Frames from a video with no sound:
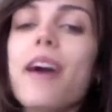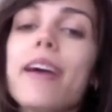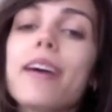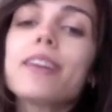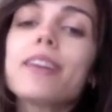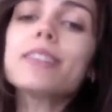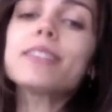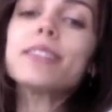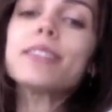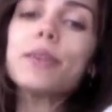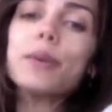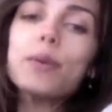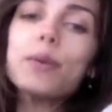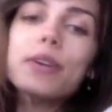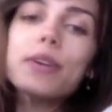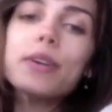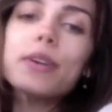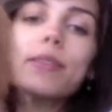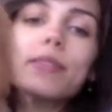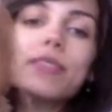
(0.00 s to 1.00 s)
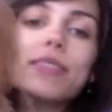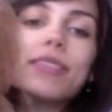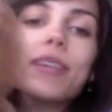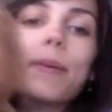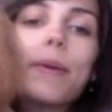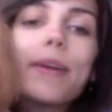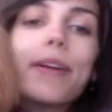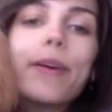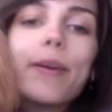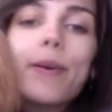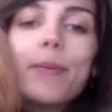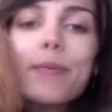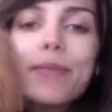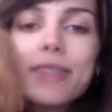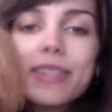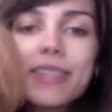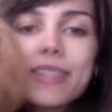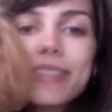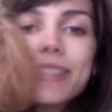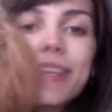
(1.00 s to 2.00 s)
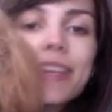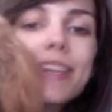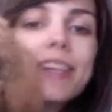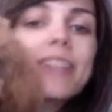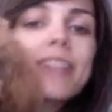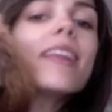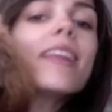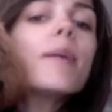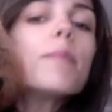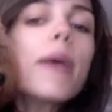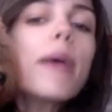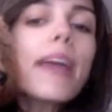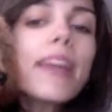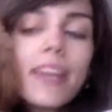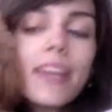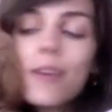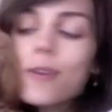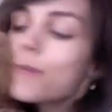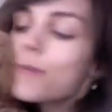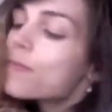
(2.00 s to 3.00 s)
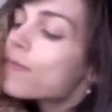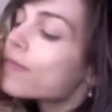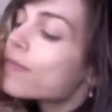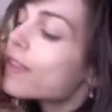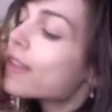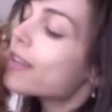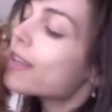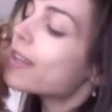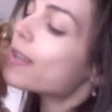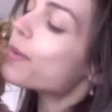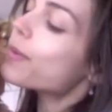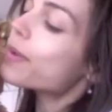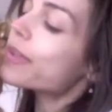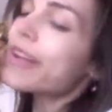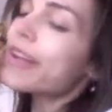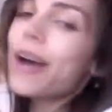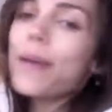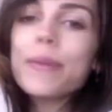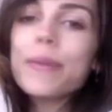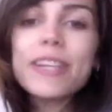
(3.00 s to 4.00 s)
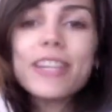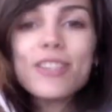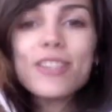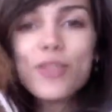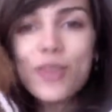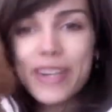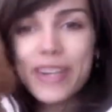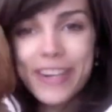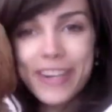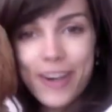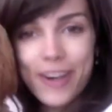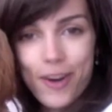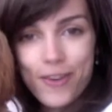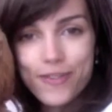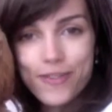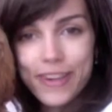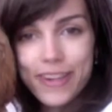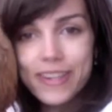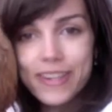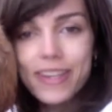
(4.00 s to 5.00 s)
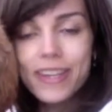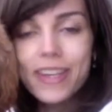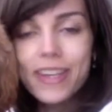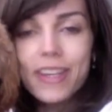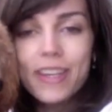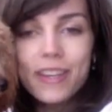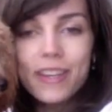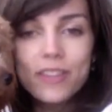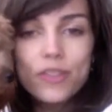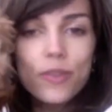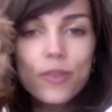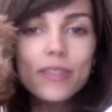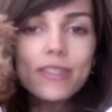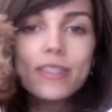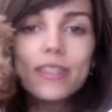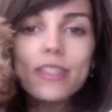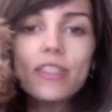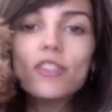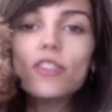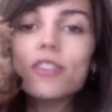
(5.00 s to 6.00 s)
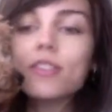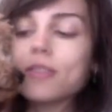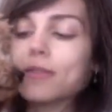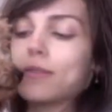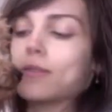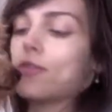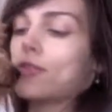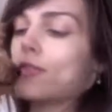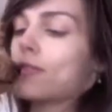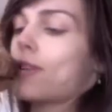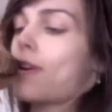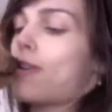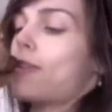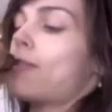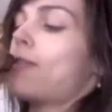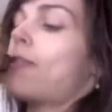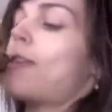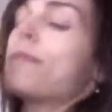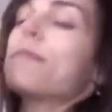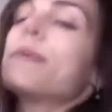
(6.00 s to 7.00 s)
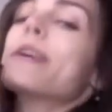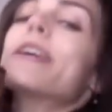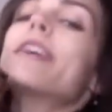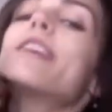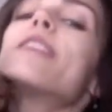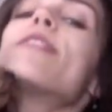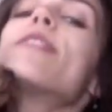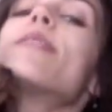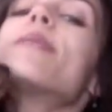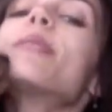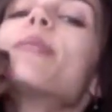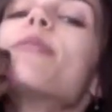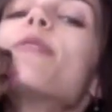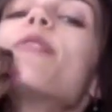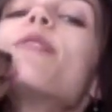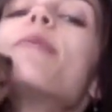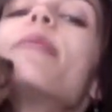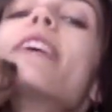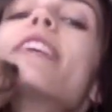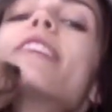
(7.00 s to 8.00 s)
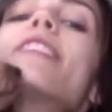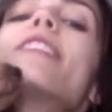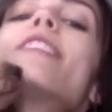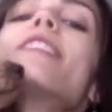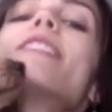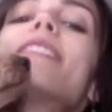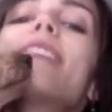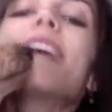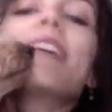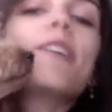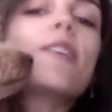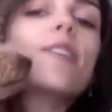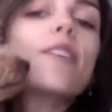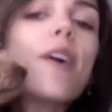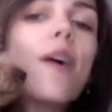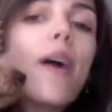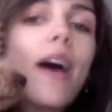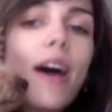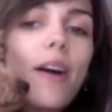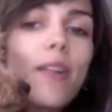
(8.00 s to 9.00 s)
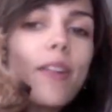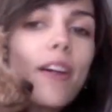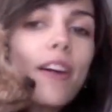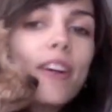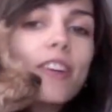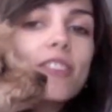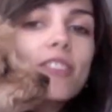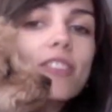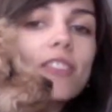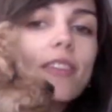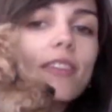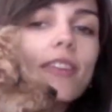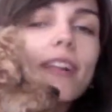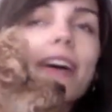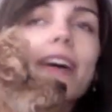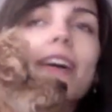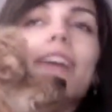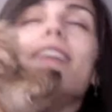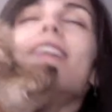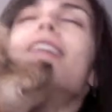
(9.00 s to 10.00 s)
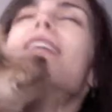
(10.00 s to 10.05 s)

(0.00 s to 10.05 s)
also, since I'm at home, decided that Maggie would come in and join in our fun. As you can see, she's gotten a lot bigger from some of her pictures. I don't know how long she'll